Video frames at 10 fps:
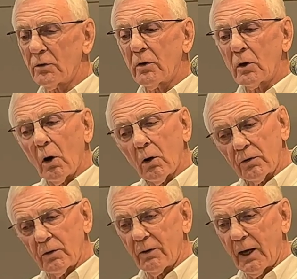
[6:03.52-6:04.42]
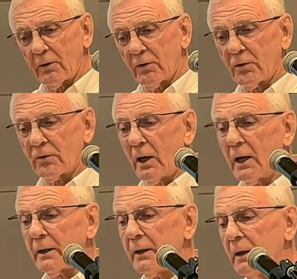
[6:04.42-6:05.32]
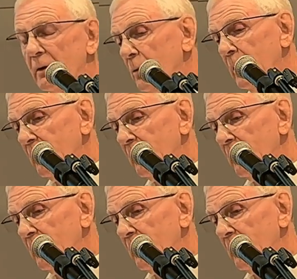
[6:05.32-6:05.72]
What's the cost of that to society and to